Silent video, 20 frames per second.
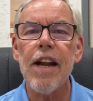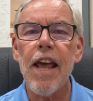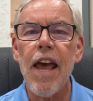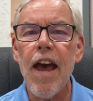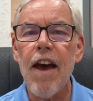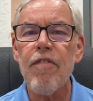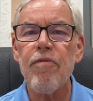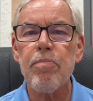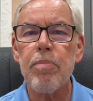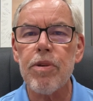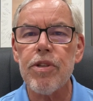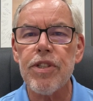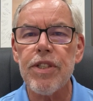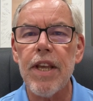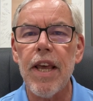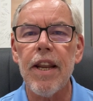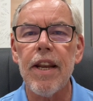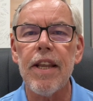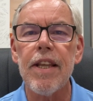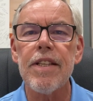point five
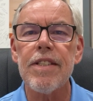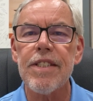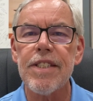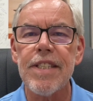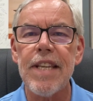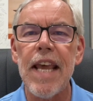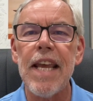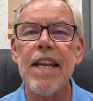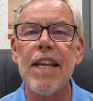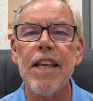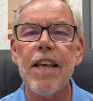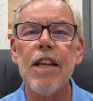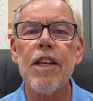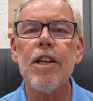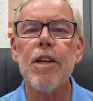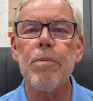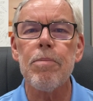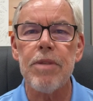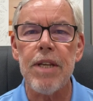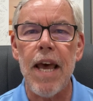percent in state
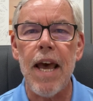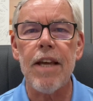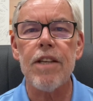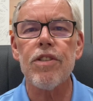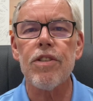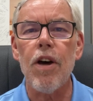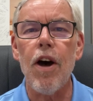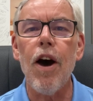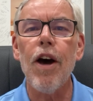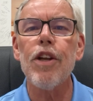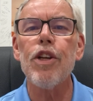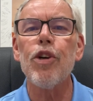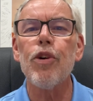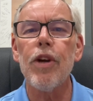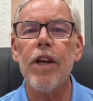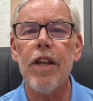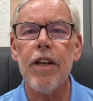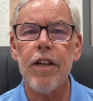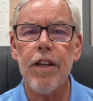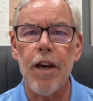income tax on
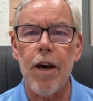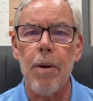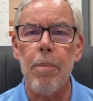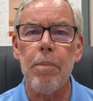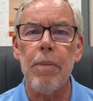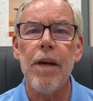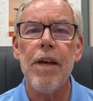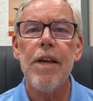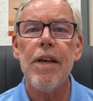your income.